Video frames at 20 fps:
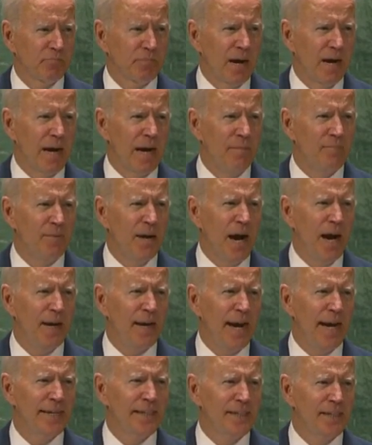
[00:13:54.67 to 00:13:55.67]
I am not
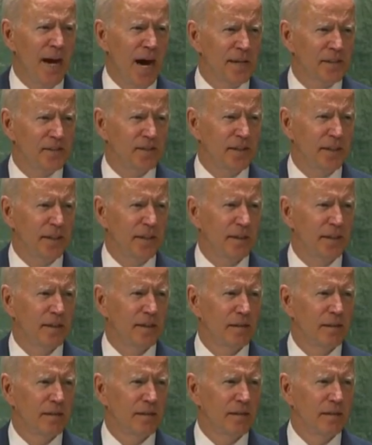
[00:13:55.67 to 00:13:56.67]
agnostic
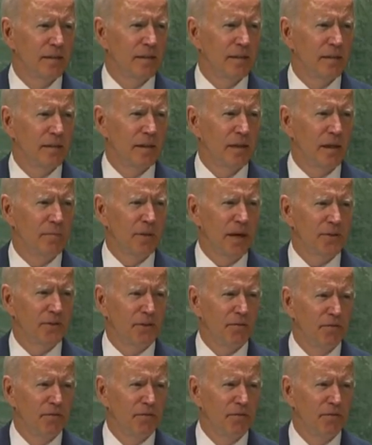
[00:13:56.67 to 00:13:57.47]
about